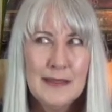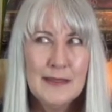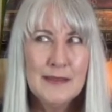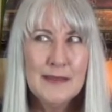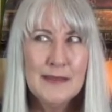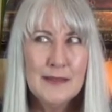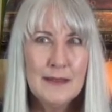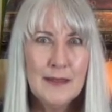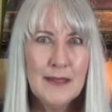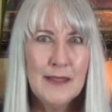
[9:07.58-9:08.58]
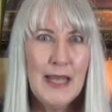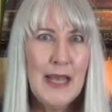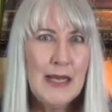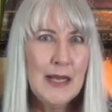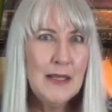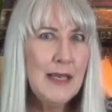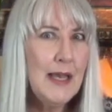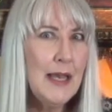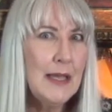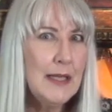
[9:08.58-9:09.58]
She said, okay,
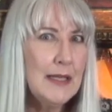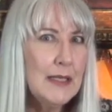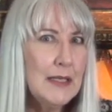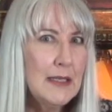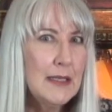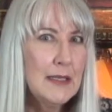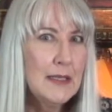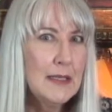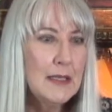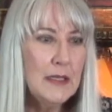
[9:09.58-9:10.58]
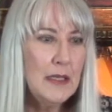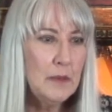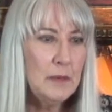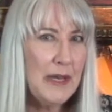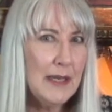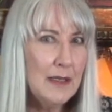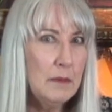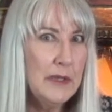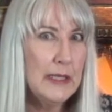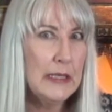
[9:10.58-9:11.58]
I'll be back in a
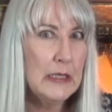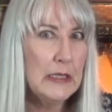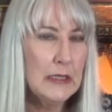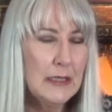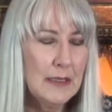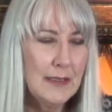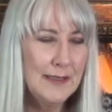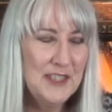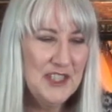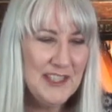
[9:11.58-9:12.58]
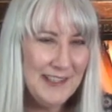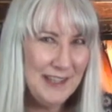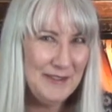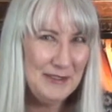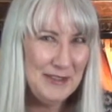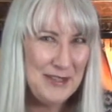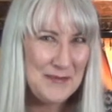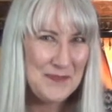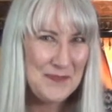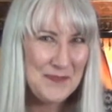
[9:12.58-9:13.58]
minute. She left the
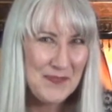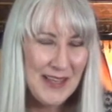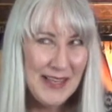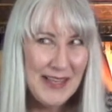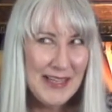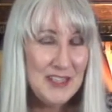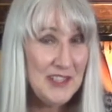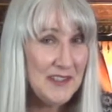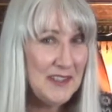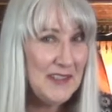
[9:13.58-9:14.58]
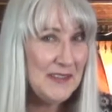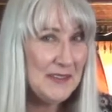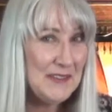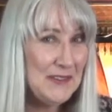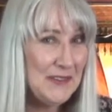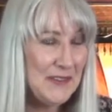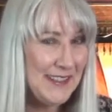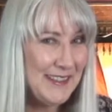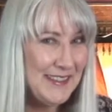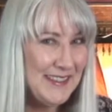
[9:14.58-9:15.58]
room and she didn't close the
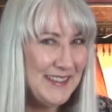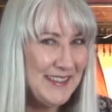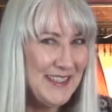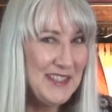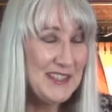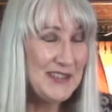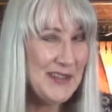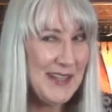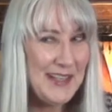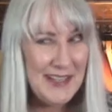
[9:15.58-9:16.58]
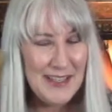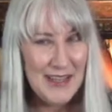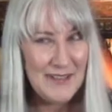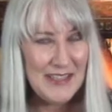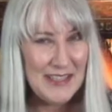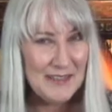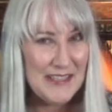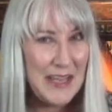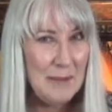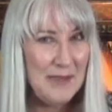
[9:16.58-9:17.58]
door. So I could hear everything that was
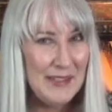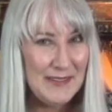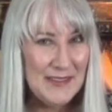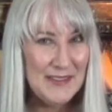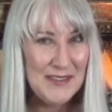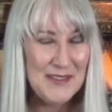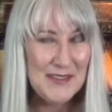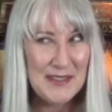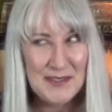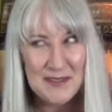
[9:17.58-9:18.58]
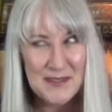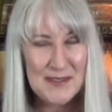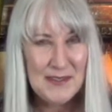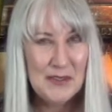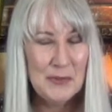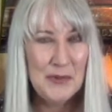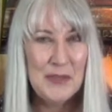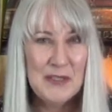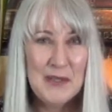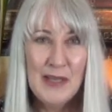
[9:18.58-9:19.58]
happening at the nurse's station just a little bit
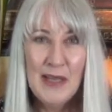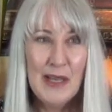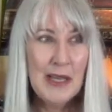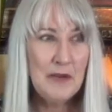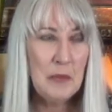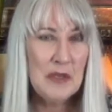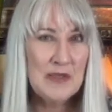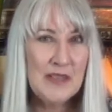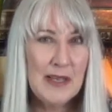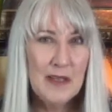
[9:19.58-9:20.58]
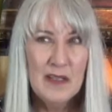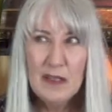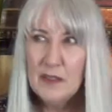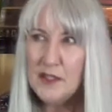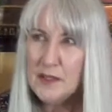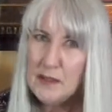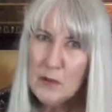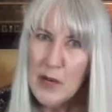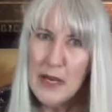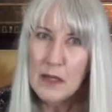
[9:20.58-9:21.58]
ways, and everybody's like, she's
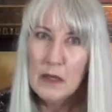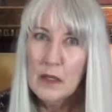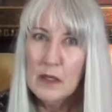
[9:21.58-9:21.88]
awake.